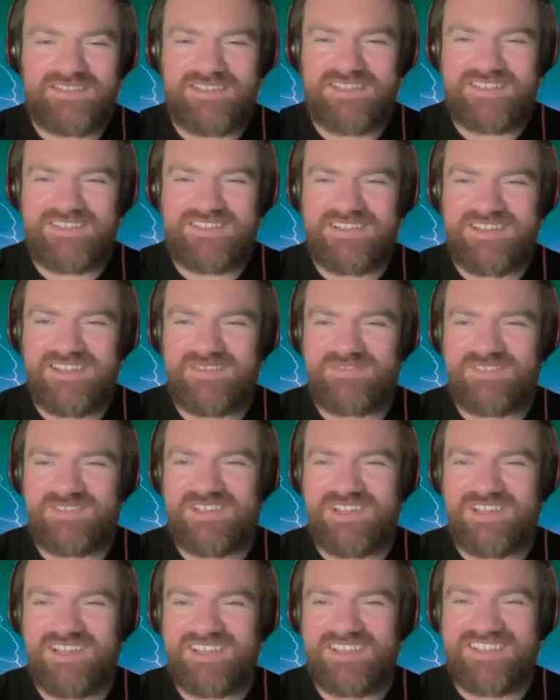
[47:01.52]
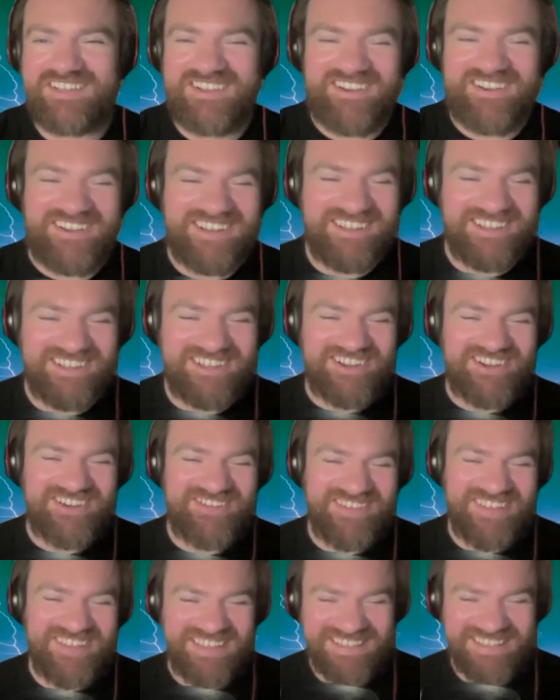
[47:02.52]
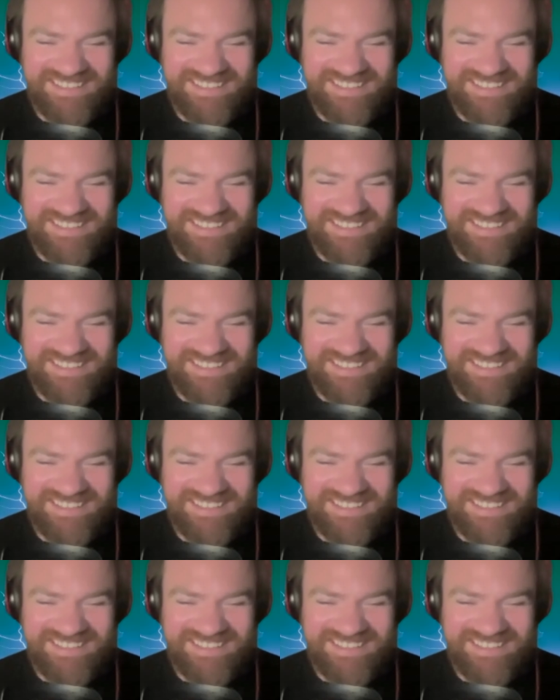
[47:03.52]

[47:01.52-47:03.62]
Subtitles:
that's an after dark kind of comment.